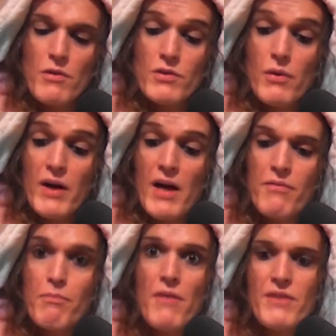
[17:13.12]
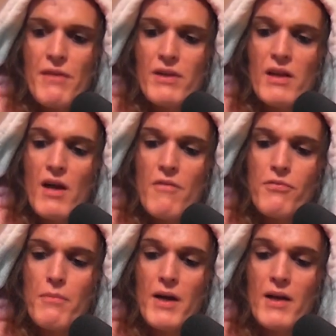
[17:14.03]
I've definitely learnt
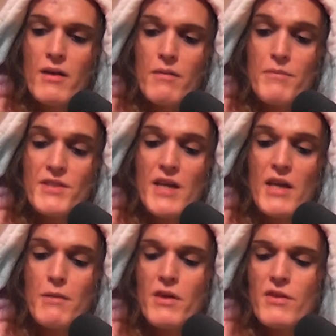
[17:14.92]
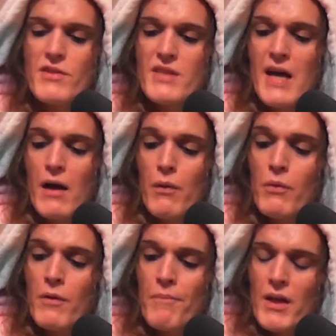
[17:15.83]
from my mistake, because
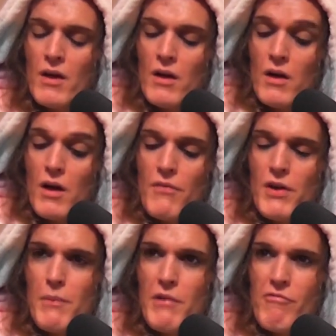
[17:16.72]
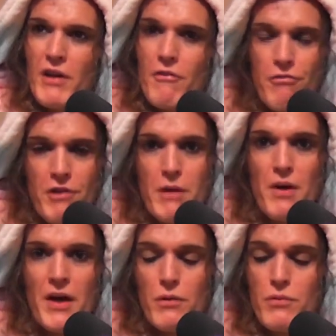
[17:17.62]
now I've only been running 3
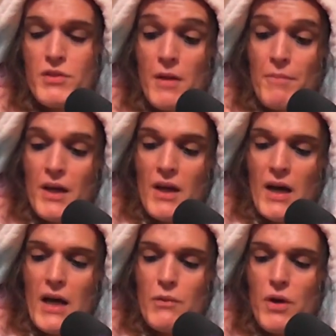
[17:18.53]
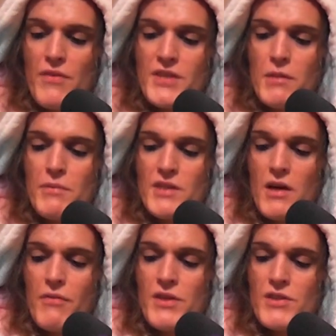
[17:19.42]
miles, and what I've said to
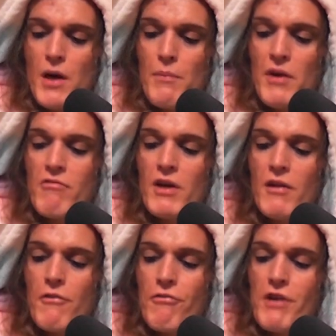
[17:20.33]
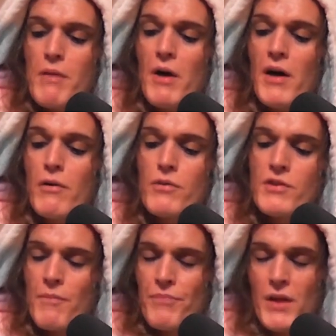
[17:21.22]
myself is I'm only running 3
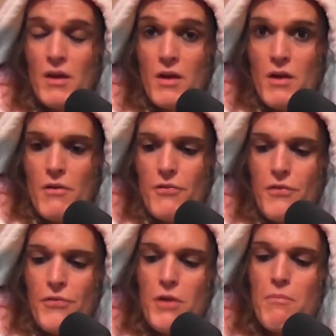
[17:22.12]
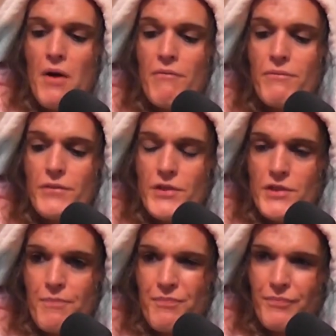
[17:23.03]
miles for a few months